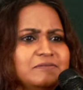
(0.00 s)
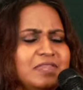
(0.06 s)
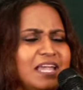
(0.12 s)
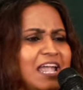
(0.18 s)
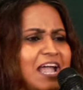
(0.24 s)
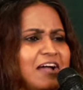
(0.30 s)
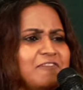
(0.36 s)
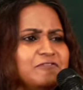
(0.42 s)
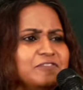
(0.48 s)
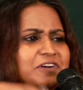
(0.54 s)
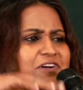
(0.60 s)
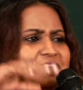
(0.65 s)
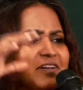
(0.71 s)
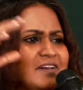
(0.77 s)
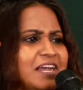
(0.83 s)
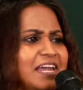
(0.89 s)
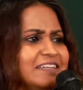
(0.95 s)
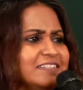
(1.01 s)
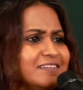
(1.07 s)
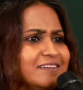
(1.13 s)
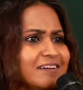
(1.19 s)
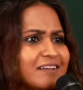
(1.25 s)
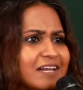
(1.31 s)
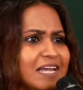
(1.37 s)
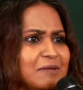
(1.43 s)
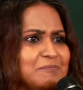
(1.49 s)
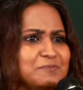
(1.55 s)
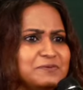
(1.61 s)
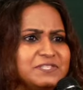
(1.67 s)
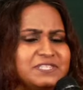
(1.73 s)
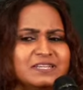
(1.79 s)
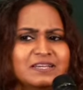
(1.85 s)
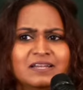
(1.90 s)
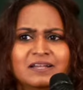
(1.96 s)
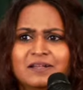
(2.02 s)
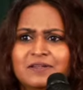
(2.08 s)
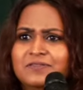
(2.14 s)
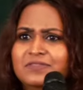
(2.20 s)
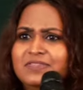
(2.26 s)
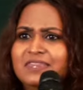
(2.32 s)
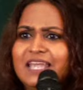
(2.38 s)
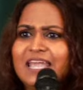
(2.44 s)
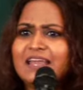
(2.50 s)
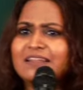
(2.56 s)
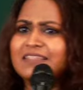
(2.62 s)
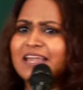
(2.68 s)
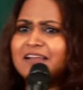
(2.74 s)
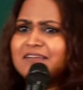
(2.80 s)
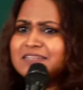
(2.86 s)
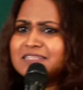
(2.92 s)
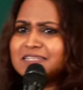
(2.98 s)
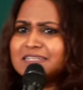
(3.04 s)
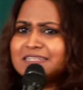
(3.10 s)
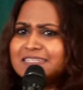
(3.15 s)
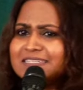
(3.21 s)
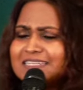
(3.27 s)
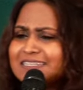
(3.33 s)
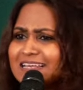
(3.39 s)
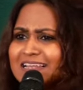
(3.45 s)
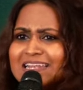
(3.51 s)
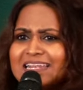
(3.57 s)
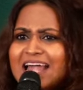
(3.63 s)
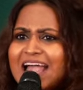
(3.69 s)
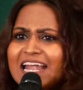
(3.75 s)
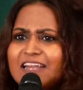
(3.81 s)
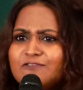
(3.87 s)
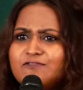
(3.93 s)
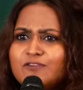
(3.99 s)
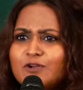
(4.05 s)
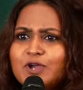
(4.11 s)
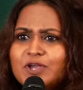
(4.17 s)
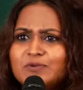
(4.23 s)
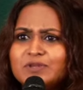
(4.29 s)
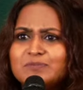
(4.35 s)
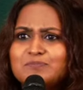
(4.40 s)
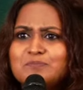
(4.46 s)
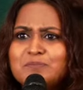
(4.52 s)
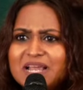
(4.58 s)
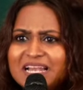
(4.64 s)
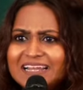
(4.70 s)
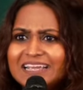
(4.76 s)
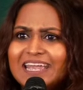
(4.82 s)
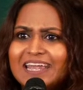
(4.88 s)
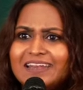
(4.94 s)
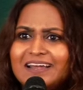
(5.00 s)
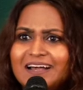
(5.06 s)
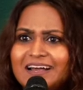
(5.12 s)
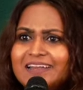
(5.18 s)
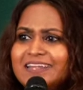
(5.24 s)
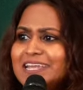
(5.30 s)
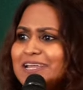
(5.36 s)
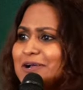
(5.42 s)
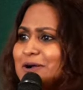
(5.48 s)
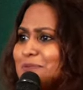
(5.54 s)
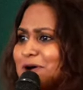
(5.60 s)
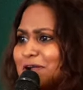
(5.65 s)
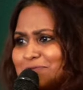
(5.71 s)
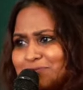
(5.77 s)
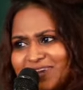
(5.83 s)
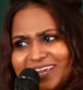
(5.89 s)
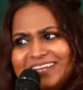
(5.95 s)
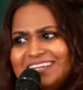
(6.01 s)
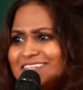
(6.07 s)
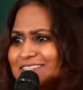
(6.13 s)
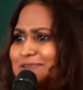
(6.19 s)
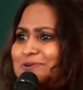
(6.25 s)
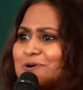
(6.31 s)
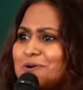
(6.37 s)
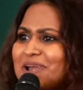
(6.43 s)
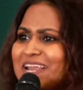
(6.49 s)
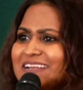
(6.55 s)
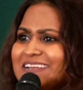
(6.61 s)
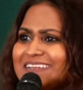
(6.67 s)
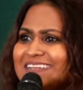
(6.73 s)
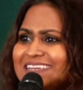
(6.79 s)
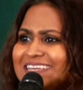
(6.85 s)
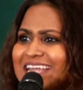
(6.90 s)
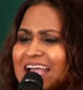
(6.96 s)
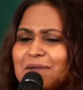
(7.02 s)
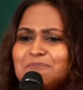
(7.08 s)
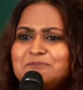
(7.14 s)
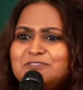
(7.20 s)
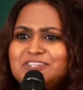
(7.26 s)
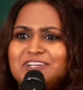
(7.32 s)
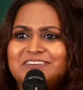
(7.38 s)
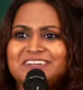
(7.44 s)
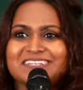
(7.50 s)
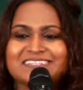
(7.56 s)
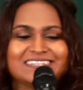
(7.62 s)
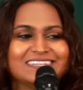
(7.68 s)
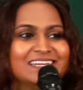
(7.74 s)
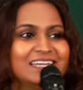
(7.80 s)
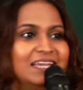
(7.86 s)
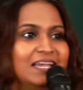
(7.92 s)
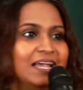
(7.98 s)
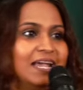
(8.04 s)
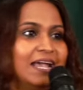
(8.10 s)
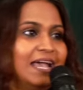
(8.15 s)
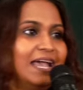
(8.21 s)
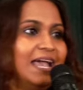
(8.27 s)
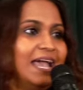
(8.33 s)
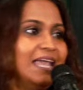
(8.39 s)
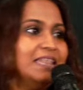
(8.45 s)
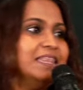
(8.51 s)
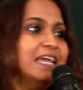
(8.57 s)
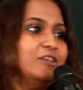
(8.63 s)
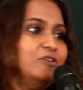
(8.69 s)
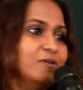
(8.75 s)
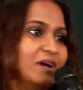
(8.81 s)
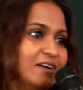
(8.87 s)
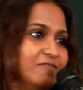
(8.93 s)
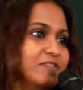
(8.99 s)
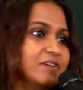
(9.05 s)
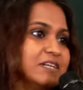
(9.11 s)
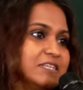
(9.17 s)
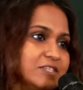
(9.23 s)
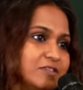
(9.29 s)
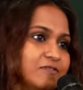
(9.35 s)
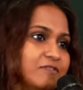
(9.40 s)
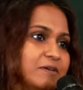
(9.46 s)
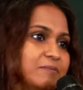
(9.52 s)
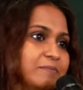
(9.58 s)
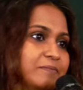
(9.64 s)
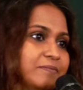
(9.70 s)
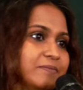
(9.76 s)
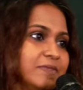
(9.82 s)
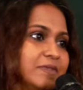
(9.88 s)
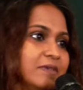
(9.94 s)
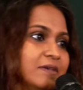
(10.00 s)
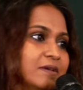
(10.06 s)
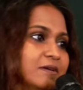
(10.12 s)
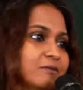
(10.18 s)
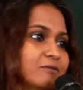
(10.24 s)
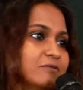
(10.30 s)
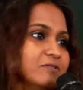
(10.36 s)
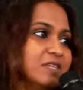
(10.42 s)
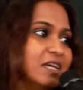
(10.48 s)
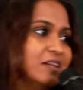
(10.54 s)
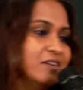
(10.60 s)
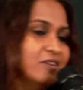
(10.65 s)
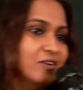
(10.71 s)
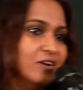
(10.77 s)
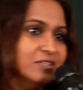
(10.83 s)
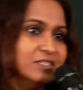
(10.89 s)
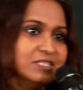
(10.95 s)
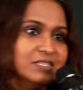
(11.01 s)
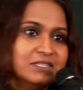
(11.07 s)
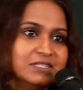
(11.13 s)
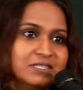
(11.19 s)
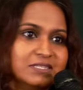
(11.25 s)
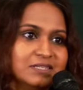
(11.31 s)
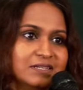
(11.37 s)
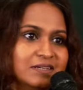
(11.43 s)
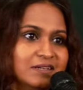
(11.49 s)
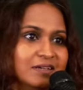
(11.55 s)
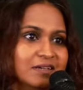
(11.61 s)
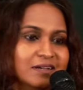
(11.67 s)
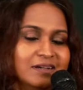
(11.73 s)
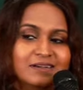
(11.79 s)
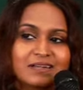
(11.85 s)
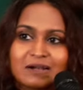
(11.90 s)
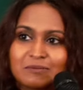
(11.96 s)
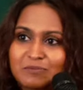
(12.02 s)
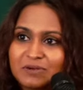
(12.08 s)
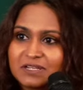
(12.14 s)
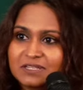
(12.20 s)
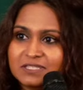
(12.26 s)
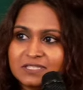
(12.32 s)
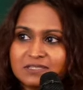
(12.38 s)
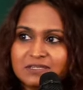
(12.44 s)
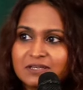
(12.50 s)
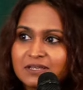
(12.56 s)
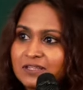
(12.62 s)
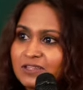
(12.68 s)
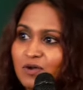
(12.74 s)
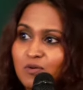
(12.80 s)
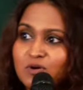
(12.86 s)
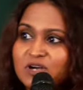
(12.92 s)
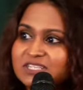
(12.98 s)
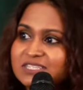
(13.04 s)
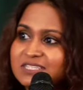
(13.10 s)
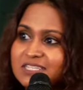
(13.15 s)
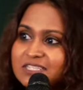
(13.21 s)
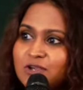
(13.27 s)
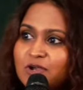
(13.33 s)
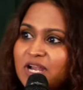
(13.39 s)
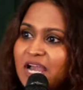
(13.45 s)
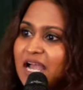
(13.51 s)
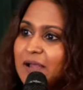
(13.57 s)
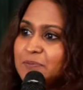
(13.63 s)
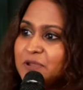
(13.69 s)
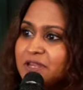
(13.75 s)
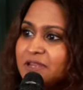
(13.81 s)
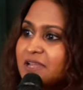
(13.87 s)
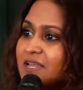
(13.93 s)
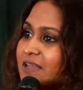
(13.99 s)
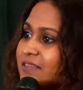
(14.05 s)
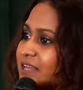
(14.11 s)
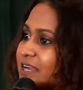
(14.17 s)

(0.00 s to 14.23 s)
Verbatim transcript: They have great grapes. They, there is, this is a land flowing with milk and honey. Come on, we need to go and capture it." And then you have the rest of them who said nonsense, grumblers, the worst is going to happen.